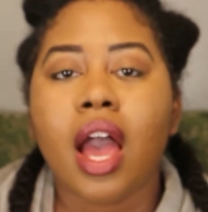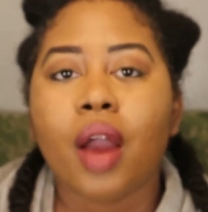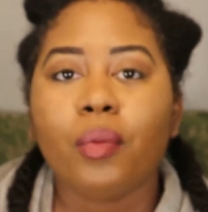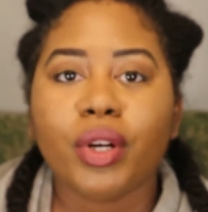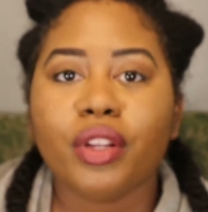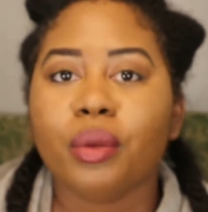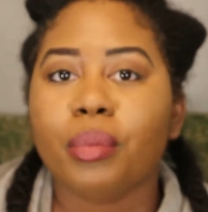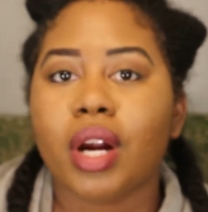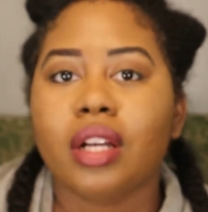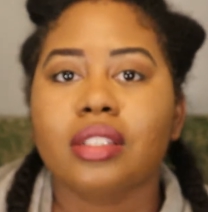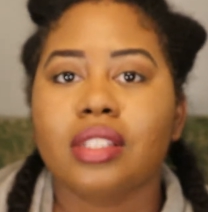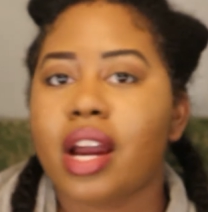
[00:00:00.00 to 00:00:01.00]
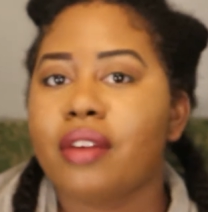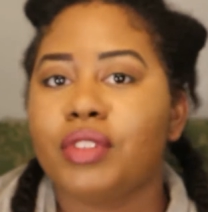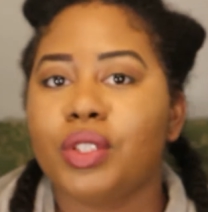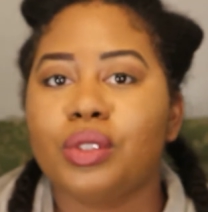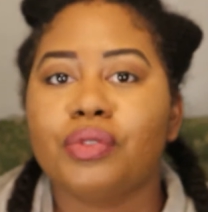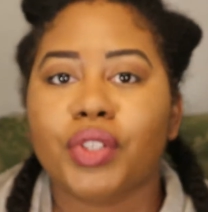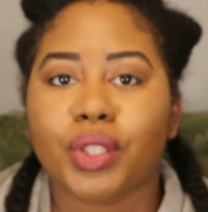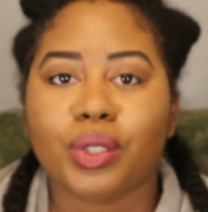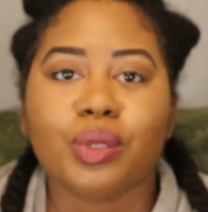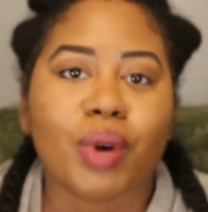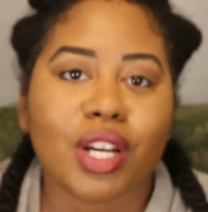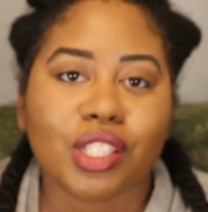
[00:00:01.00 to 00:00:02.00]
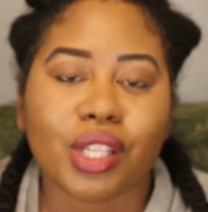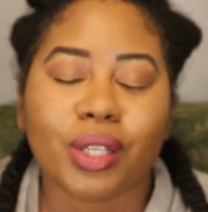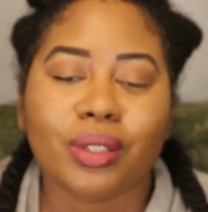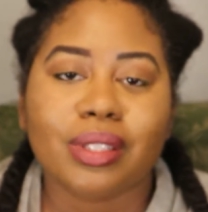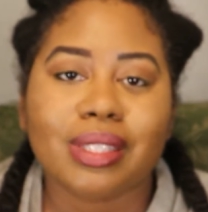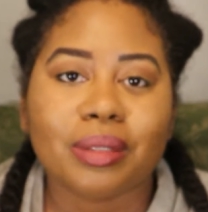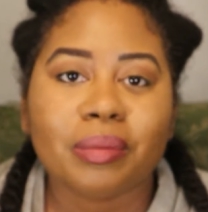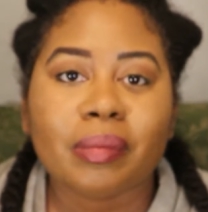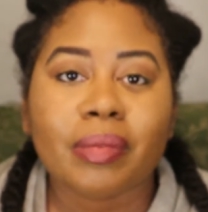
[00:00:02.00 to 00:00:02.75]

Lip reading: and what other products that I've used for those wash and goes.